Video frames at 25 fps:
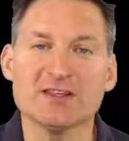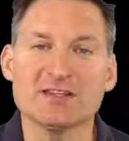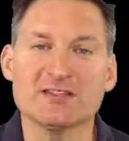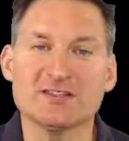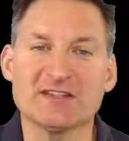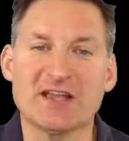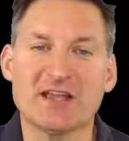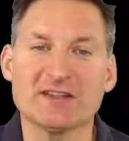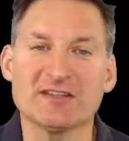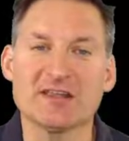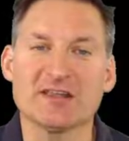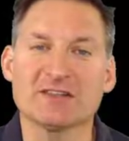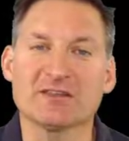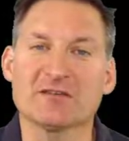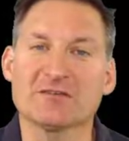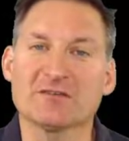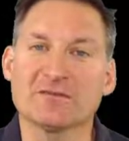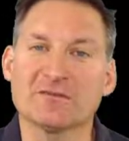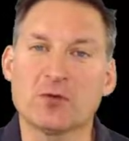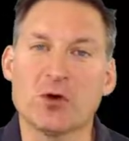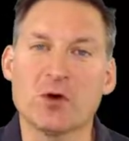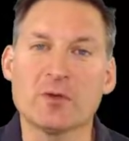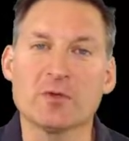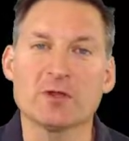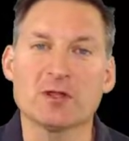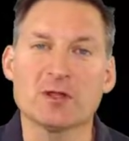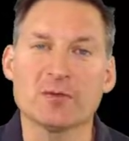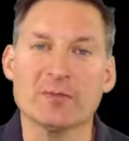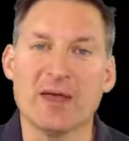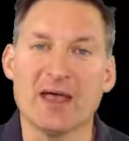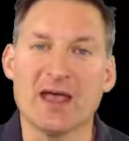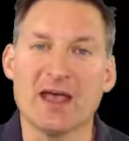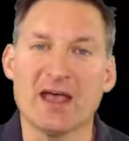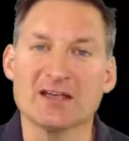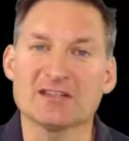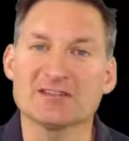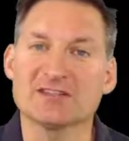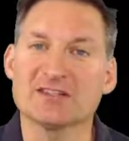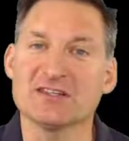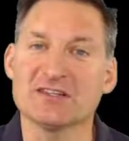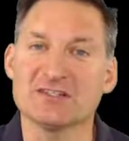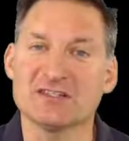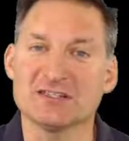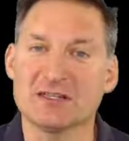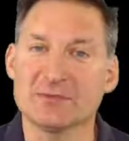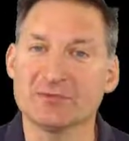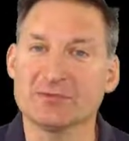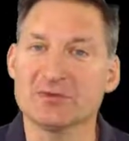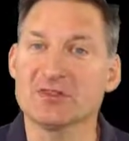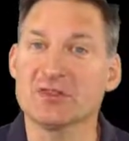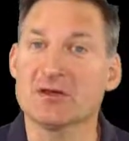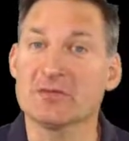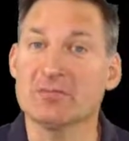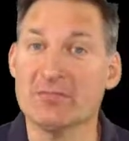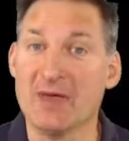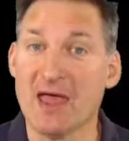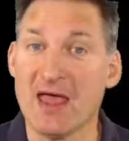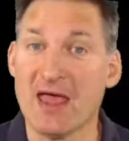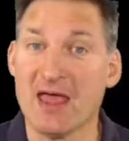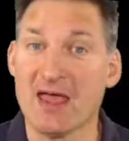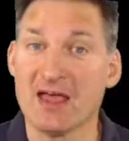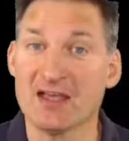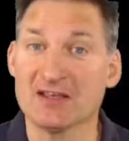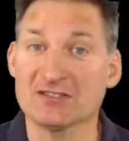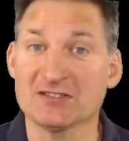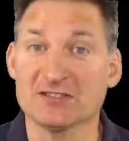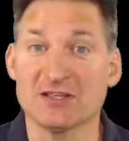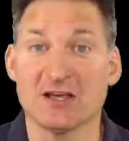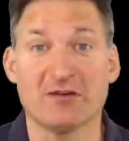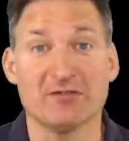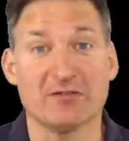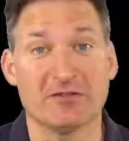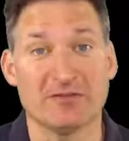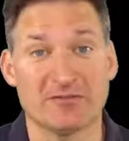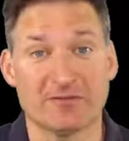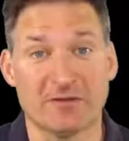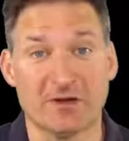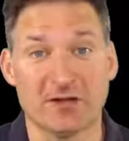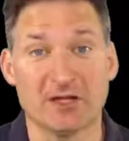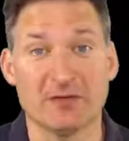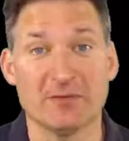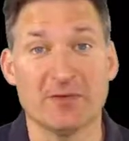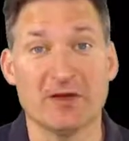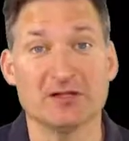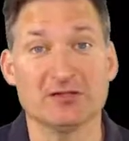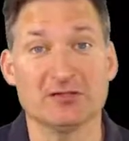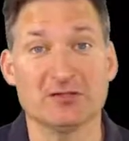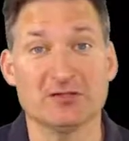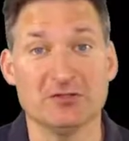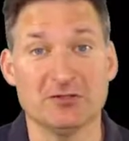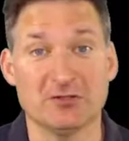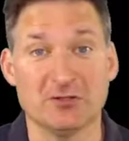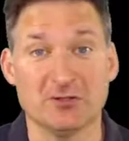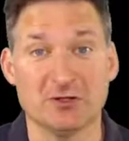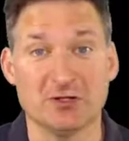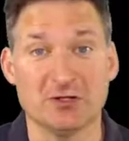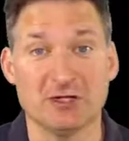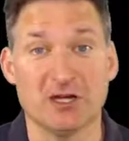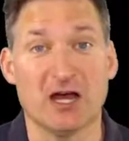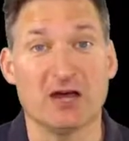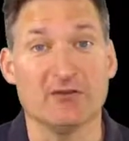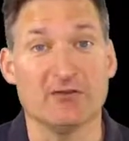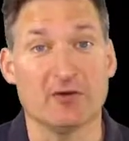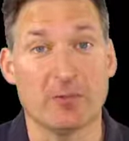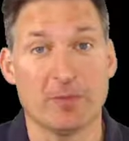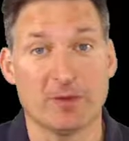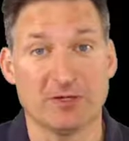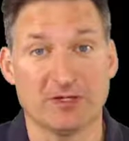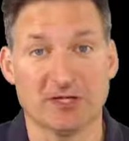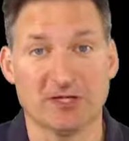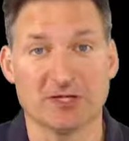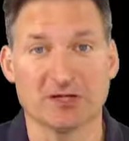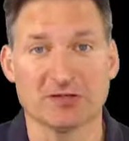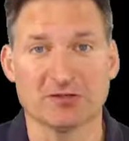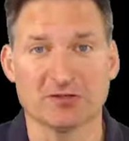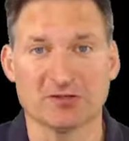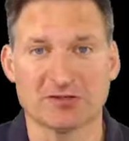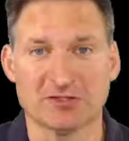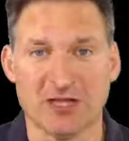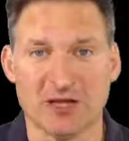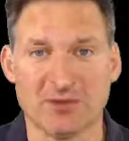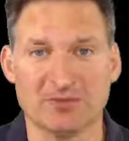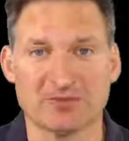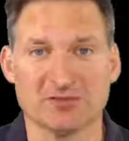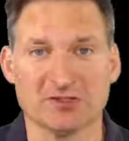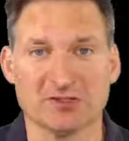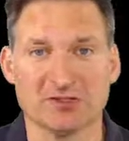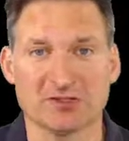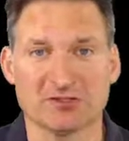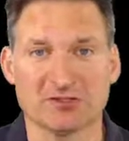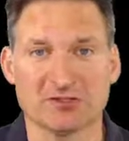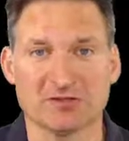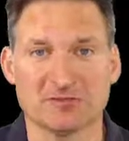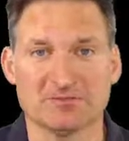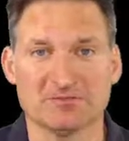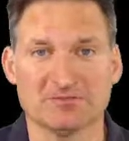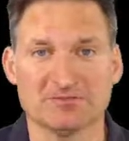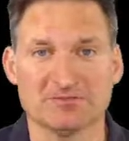state that the formula mass is simply the mass of the fundamental unit of a particular substance.